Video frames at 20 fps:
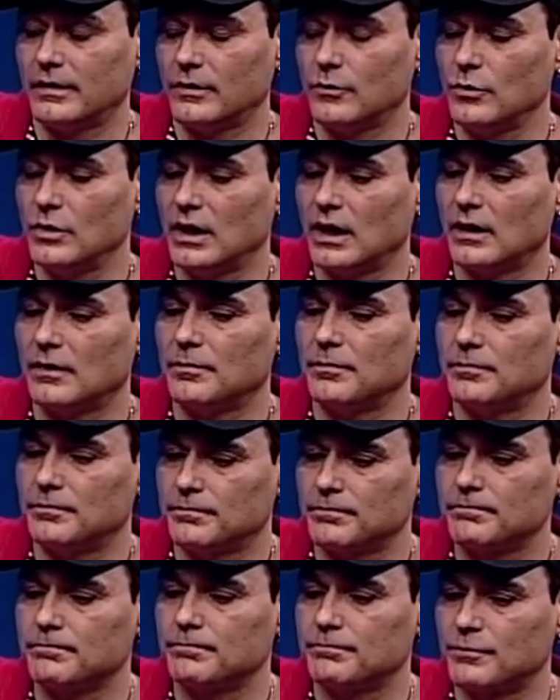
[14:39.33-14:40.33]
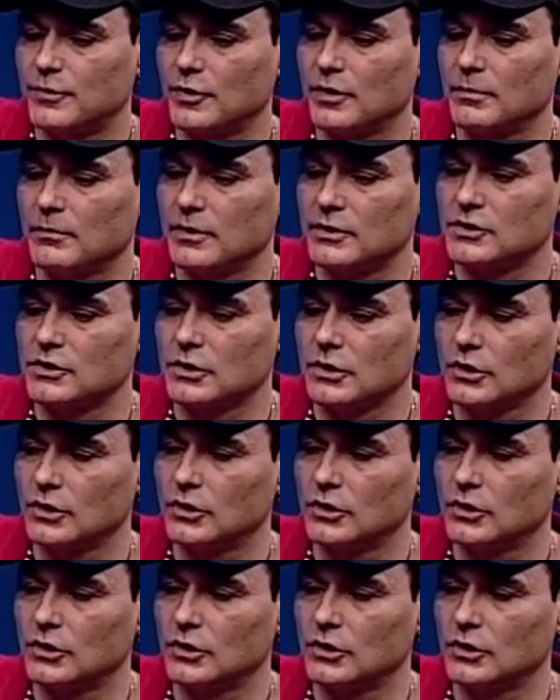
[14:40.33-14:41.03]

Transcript: We have pretty much